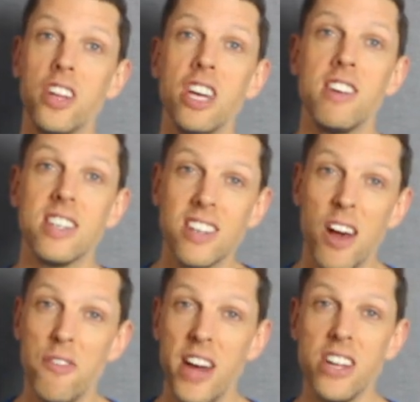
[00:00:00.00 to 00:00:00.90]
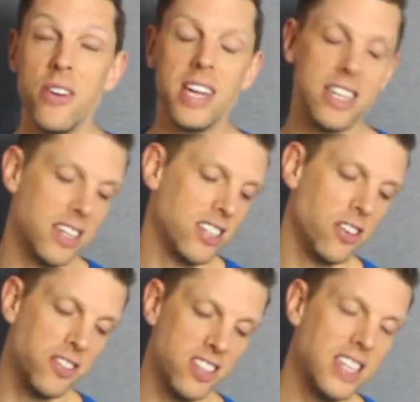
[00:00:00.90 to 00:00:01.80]
You're in a certain venue, it needs a
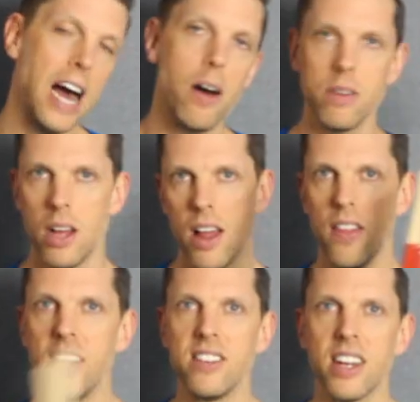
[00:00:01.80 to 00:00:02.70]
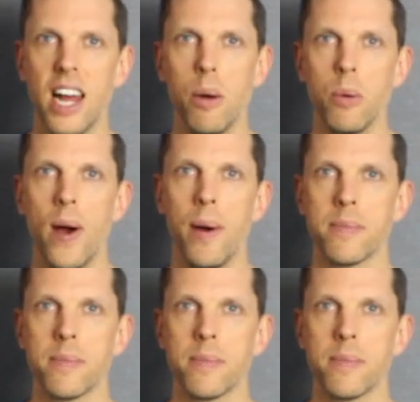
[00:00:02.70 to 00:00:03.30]
softer sound. These are going to help you out.